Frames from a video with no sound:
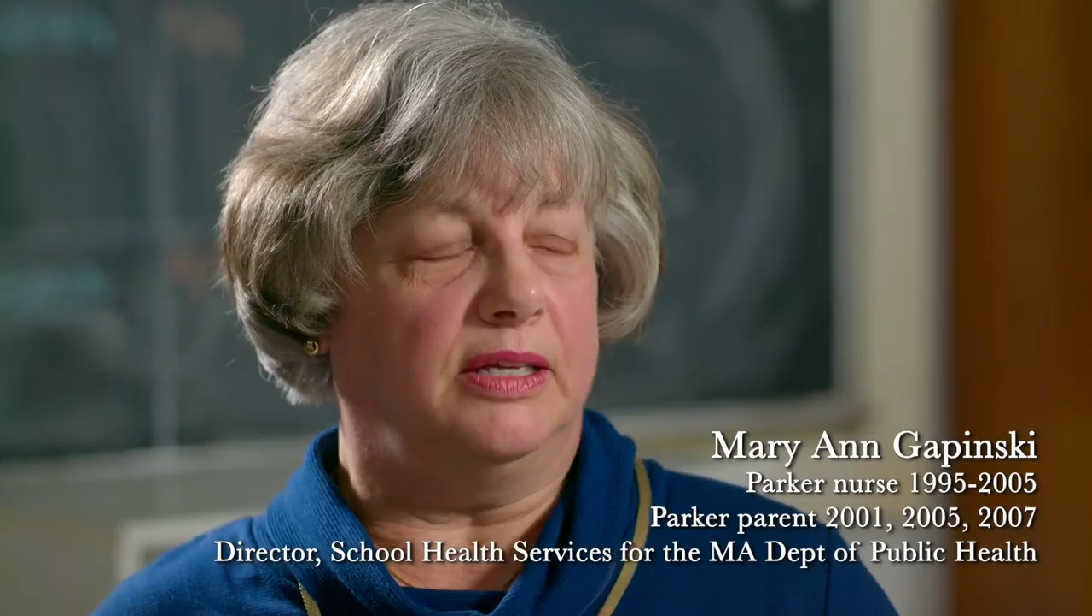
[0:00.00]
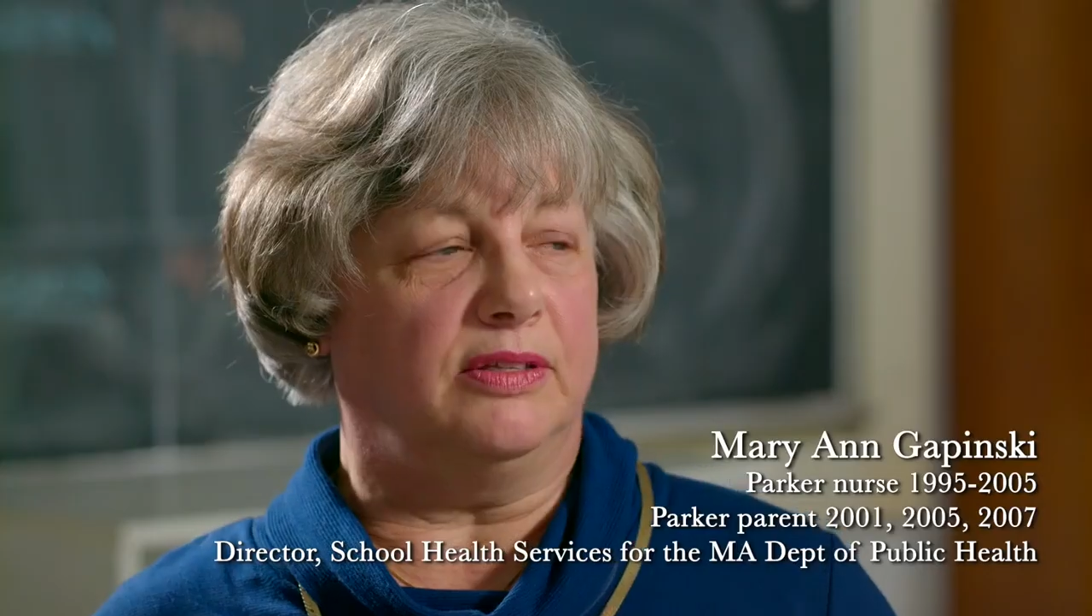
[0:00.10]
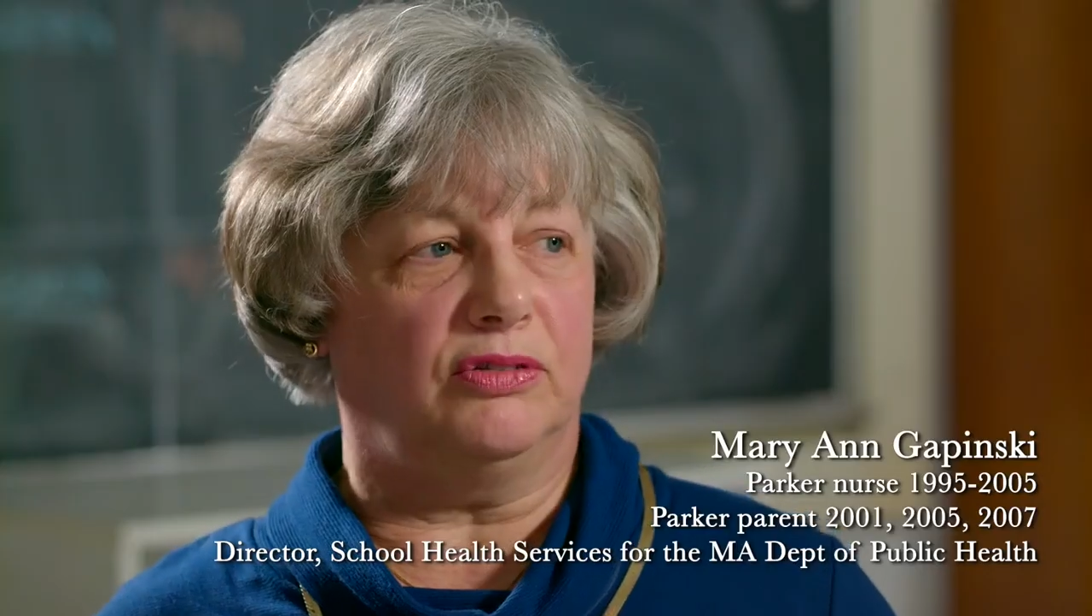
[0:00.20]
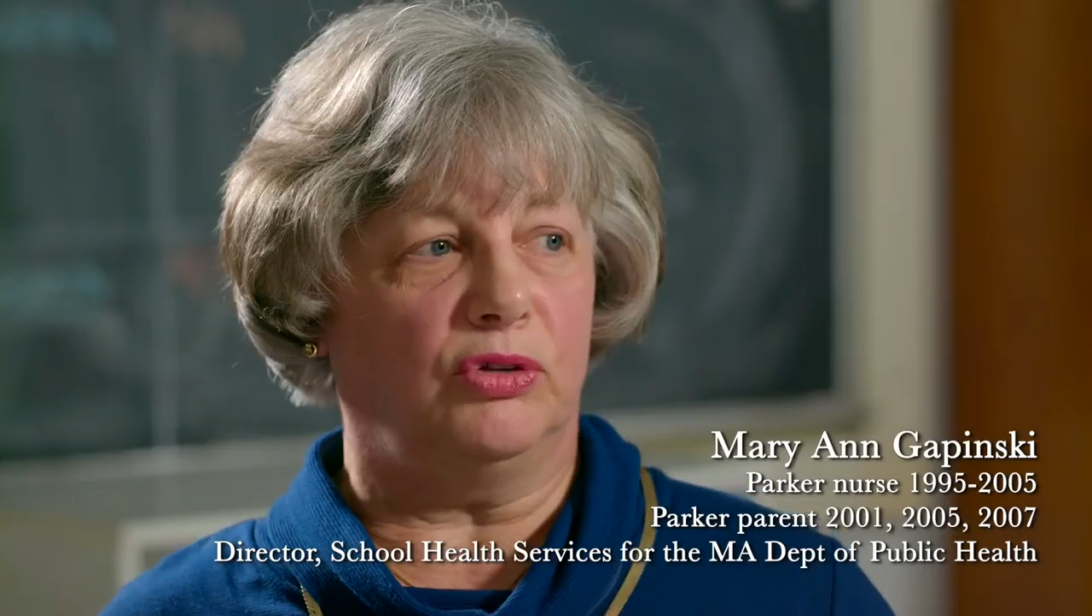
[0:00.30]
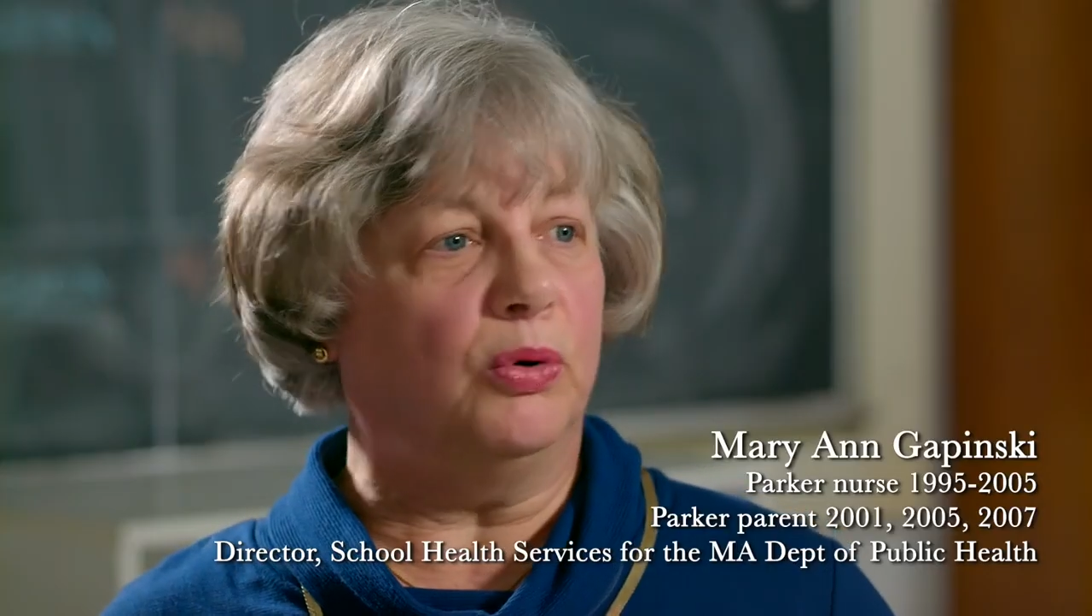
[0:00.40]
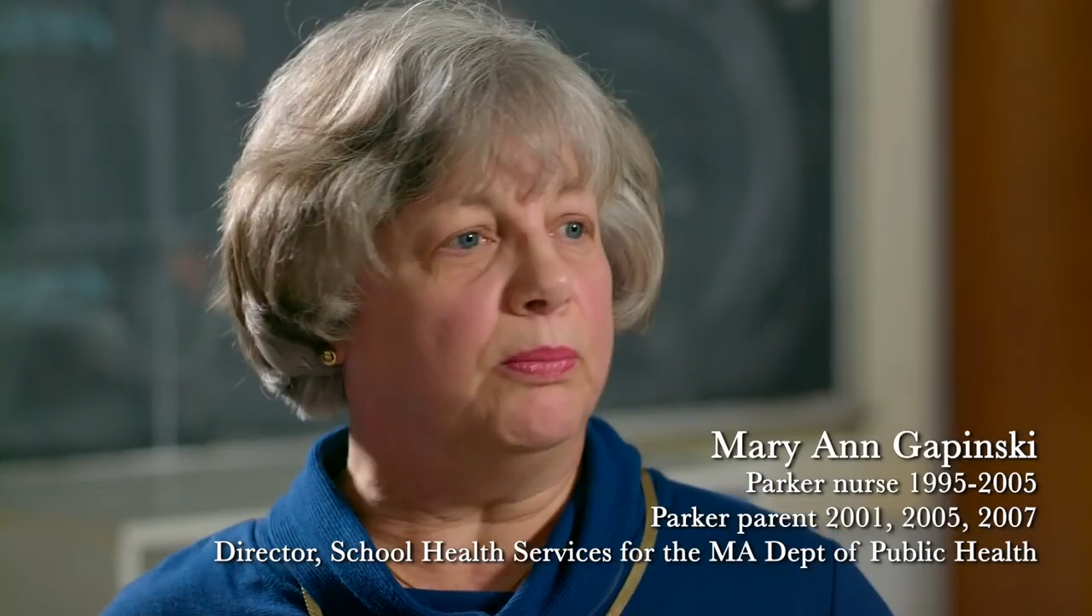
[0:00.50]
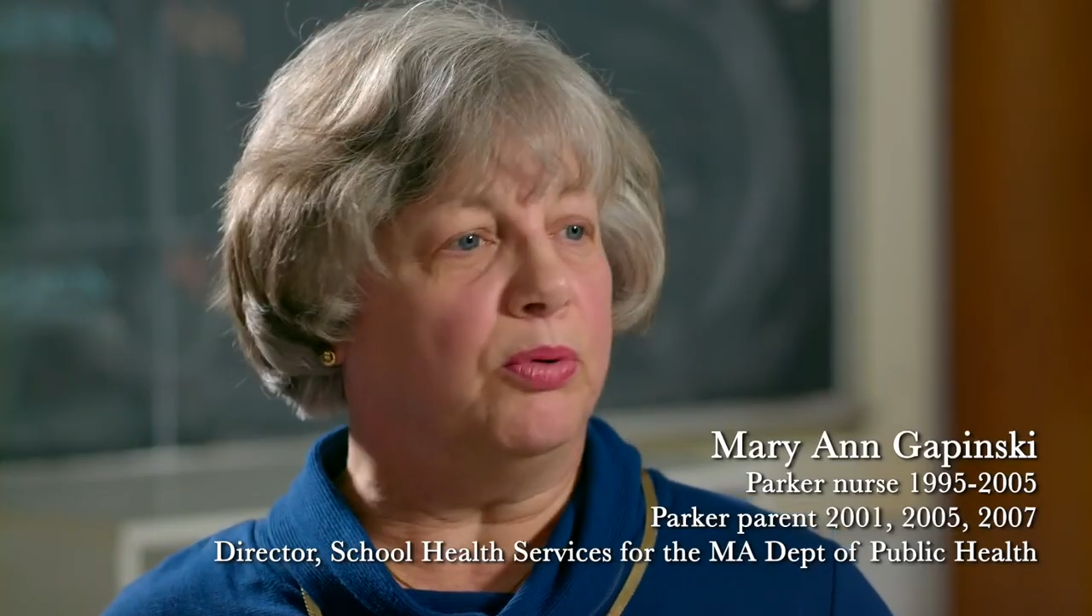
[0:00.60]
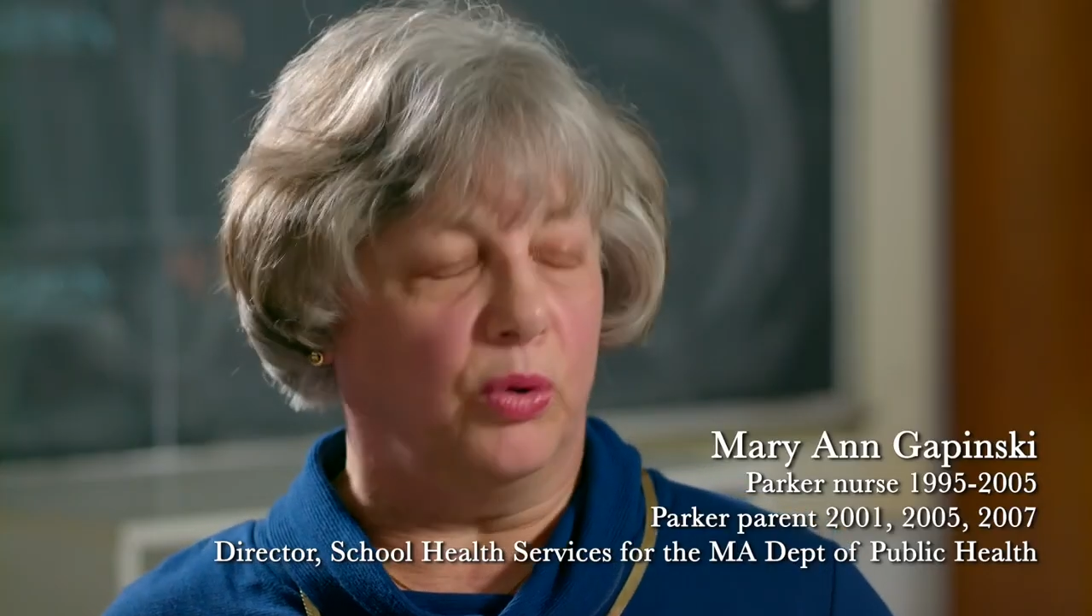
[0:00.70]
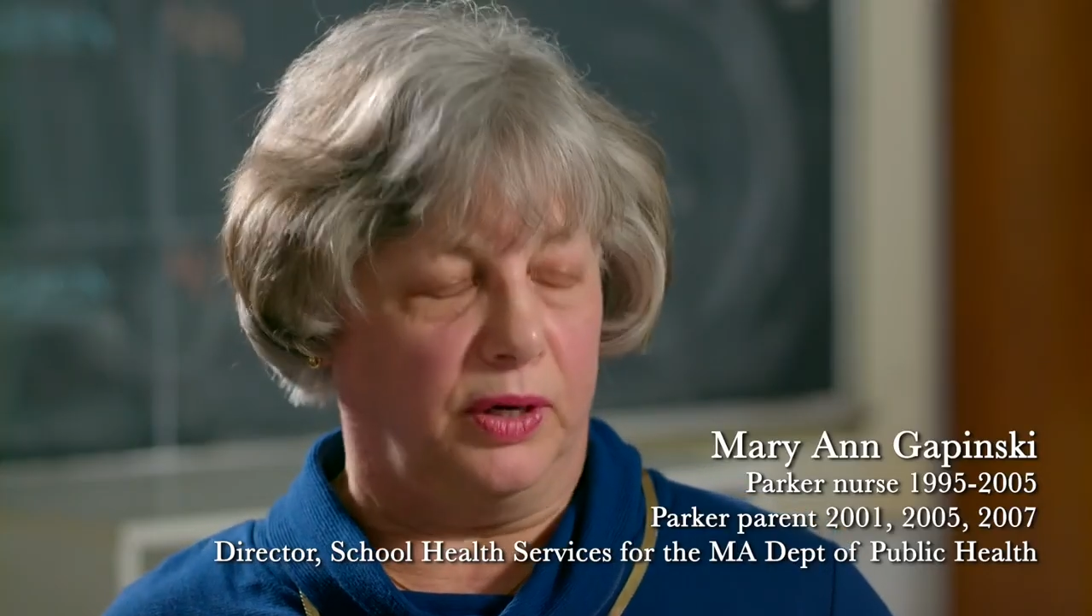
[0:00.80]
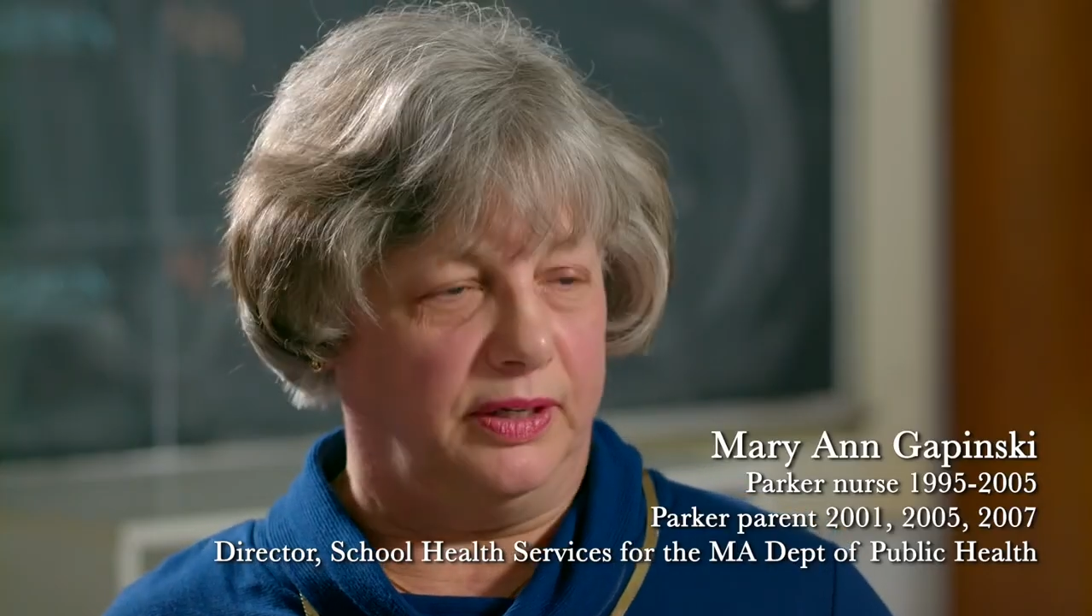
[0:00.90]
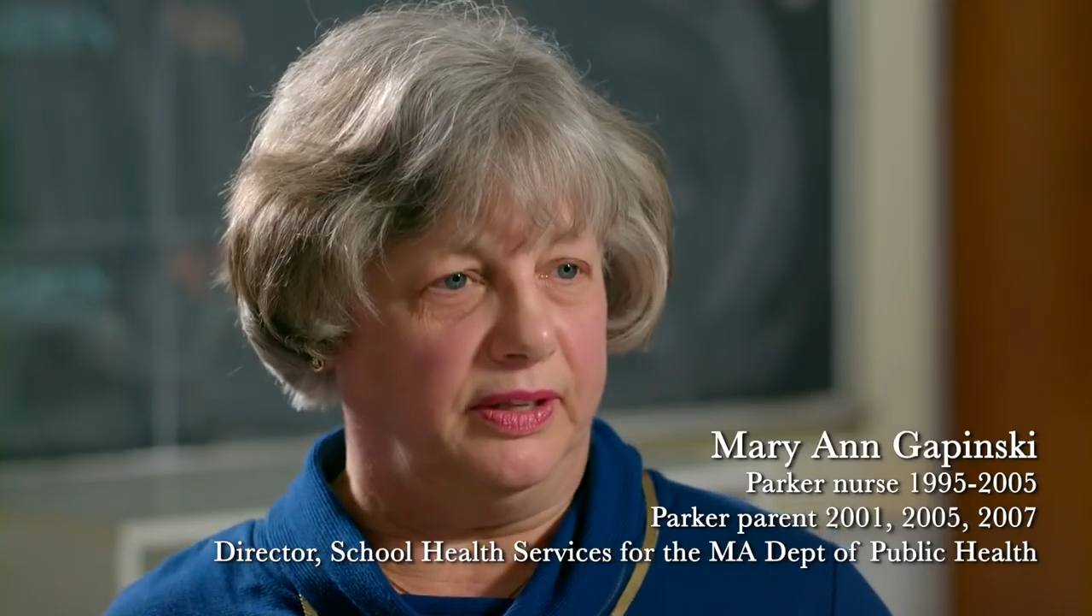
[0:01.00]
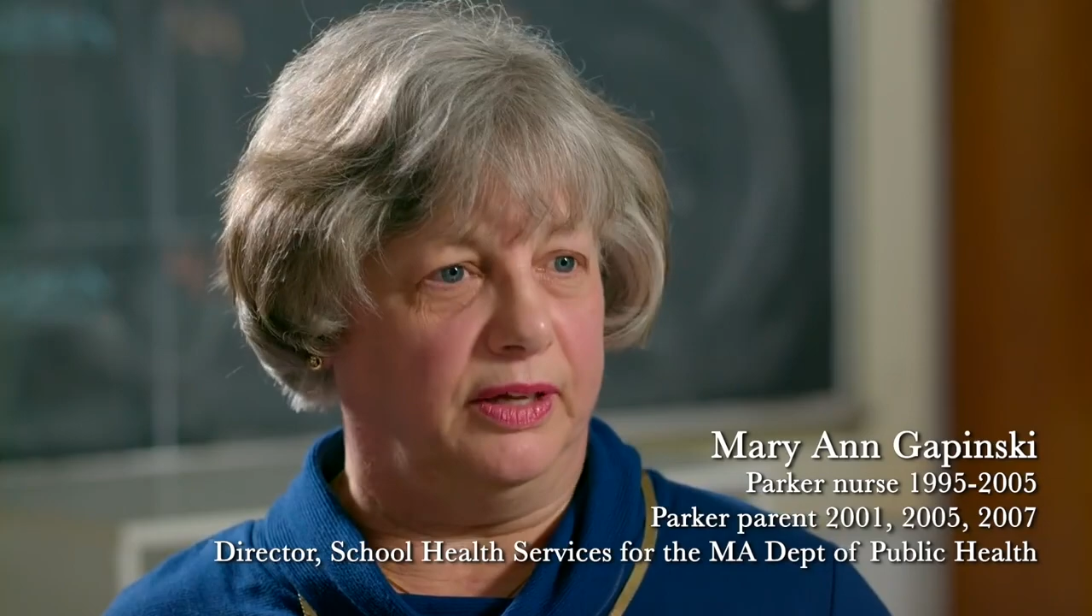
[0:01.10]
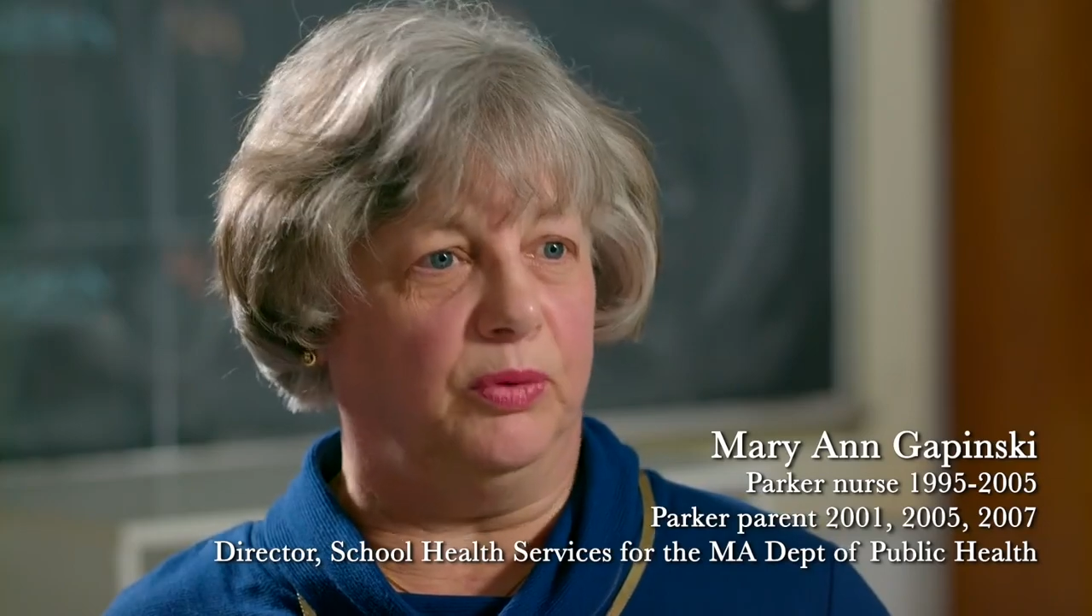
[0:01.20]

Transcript: is so important